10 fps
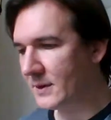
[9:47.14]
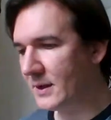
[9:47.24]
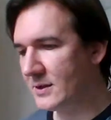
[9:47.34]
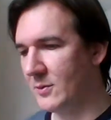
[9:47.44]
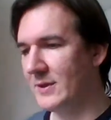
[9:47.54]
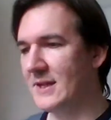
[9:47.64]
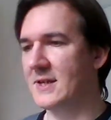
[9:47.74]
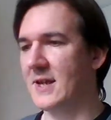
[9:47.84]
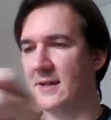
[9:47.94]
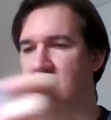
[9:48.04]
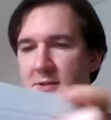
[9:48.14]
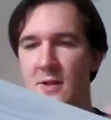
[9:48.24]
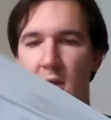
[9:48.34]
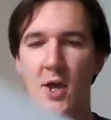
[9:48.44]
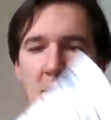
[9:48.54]
So in this case,
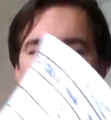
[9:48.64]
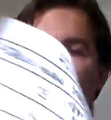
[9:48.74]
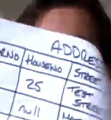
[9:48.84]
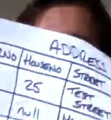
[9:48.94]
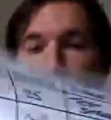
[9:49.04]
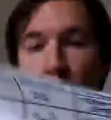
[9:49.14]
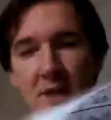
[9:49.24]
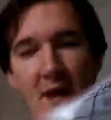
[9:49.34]
we would